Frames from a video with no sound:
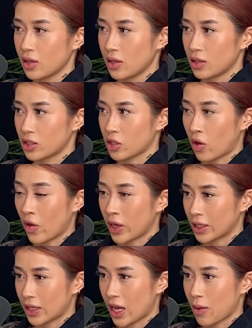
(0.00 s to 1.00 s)

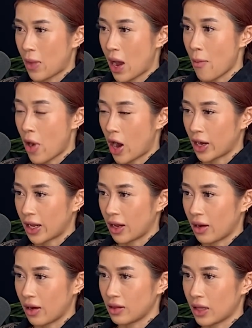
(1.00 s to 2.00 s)
showing like my body,
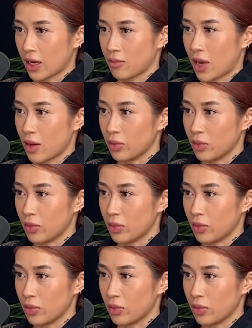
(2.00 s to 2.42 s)
like my